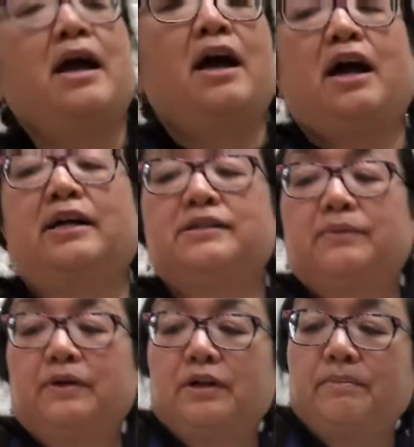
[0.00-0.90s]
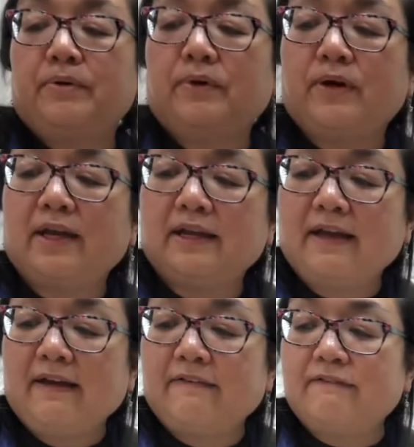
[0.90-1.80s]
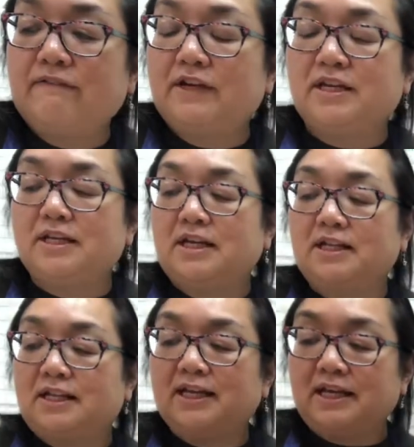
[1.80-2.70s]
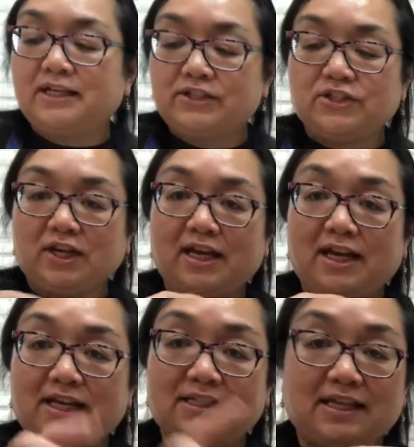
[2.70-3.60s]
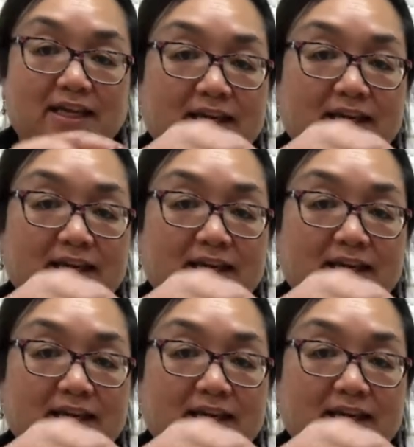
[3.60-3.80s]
All right, so we're gonna put vanilla extract.